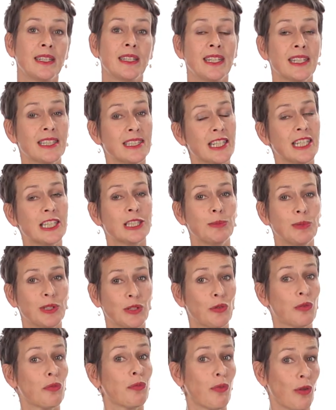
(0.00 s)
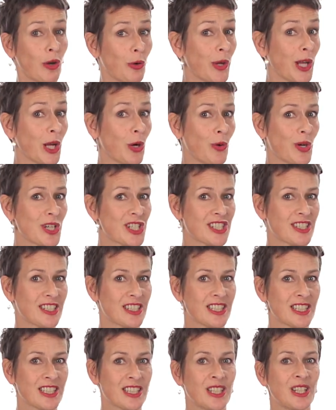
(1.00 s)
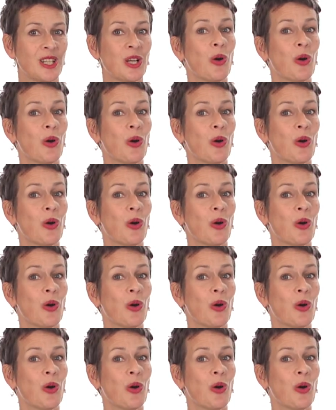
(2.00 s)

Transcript: This leads me to the following questions.